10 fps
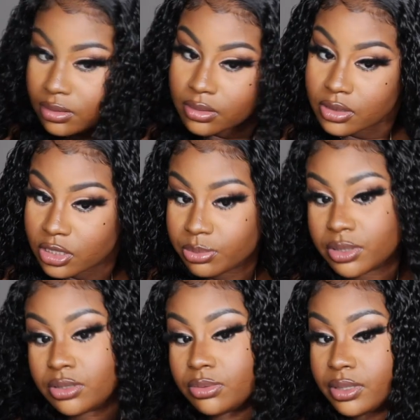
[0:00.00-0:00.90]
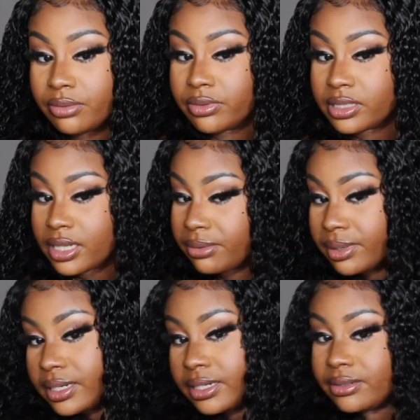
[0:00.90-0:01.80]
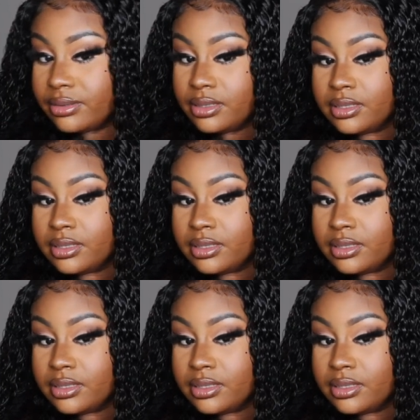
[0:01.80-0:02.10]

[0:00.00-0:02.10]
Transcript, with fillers: or schmiddle, whatever it's at right now.